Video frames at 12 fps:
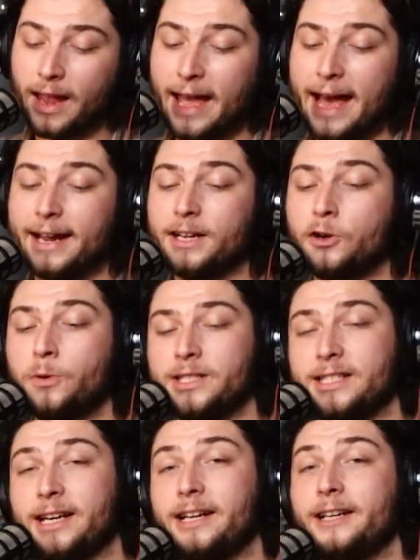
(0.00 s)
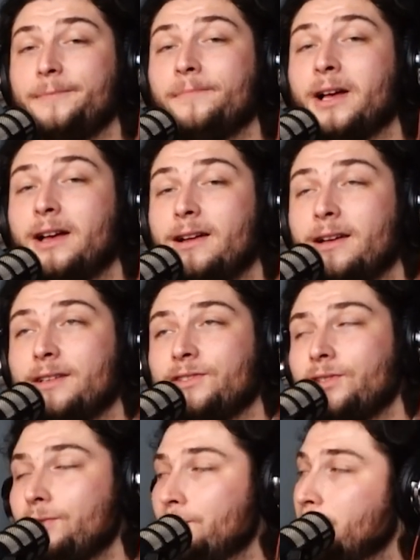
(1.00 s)
adequate time
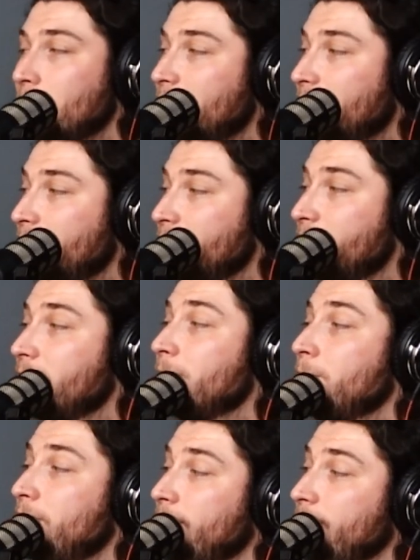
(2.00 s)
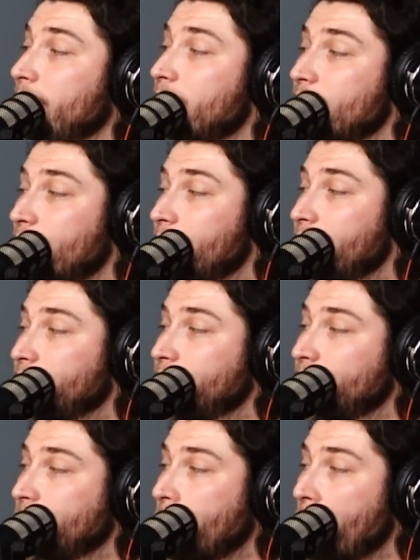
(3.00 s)
to uh, to completely dissolve,
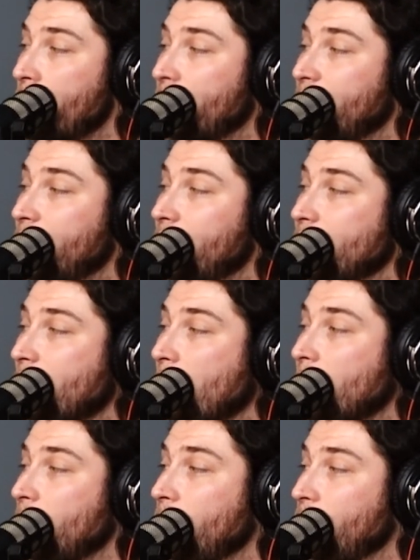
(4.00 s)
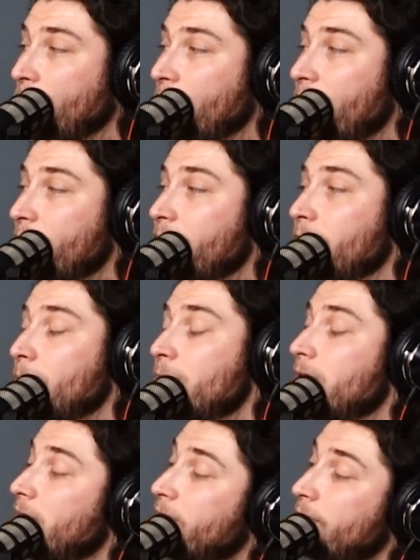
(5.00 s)
then I think
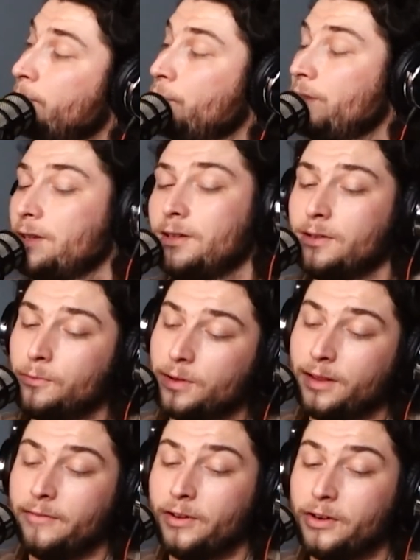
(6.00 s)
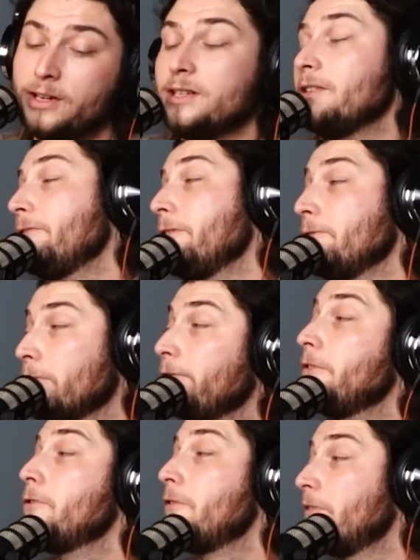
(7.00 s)
we'd end up with a with a very different
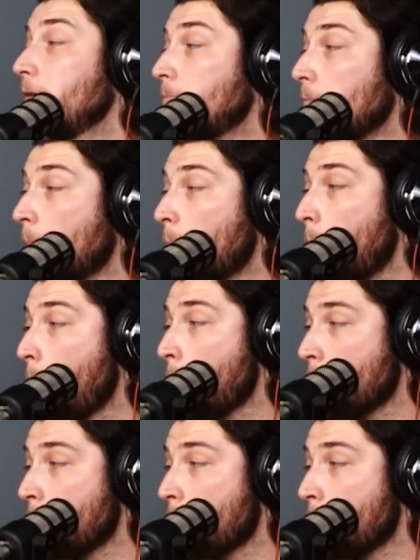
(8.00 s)
review of them. Well, how about